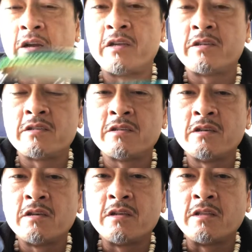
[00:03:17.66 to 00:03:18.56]
is,
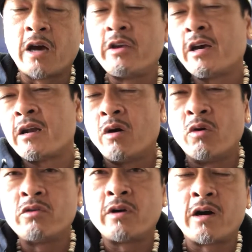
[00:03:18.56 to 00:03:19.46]
now you got an
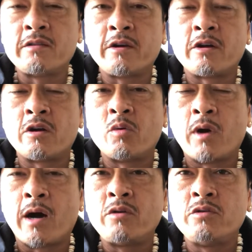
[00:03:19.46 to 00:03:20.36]
Ono out there, or
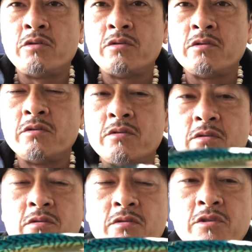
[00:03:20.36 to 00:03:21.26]
Wahoo,
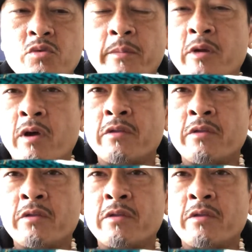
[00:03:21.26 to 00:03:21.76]
swimming around the